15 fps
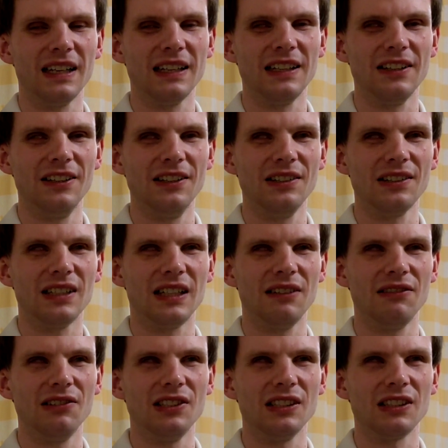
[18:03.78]
and in those
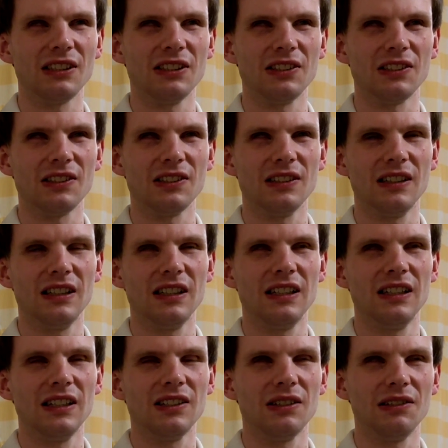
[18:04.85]
I will discuss
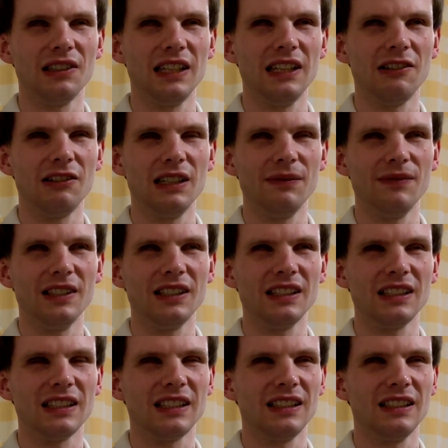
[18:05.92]
some of the
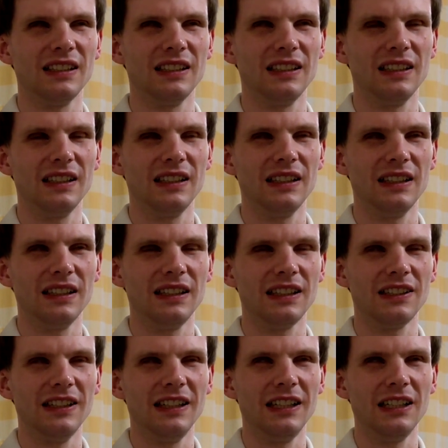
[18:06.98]
equipment that
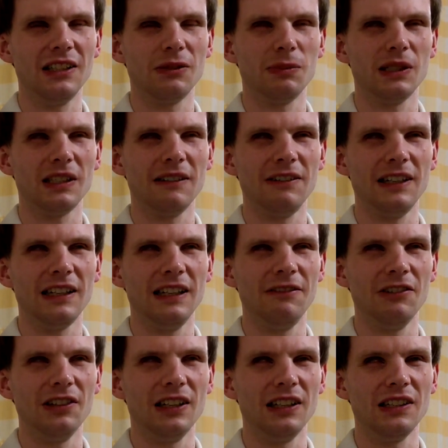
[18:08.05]
is needed
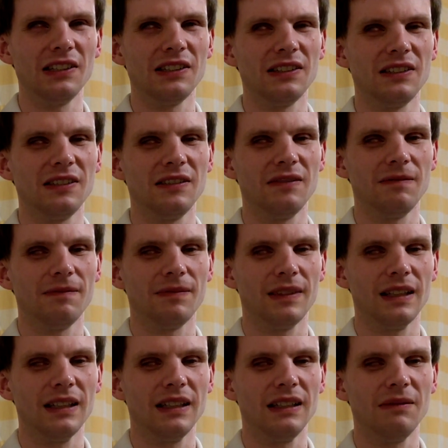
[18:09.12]
specifically for those
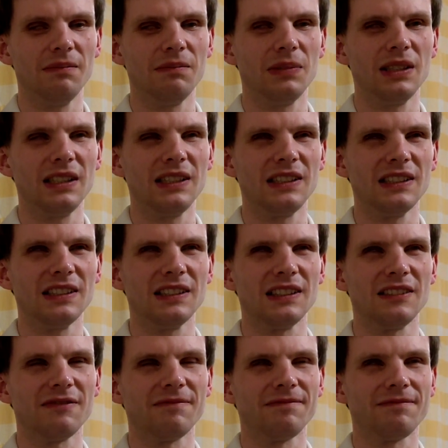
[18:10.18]

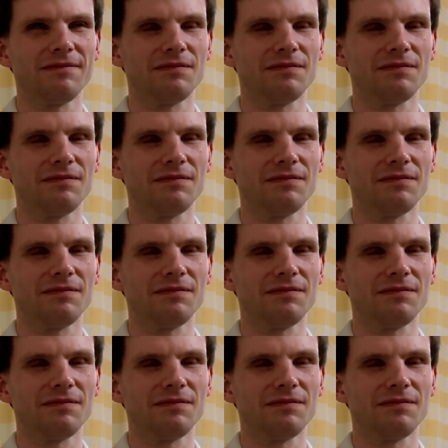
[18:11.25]
positions.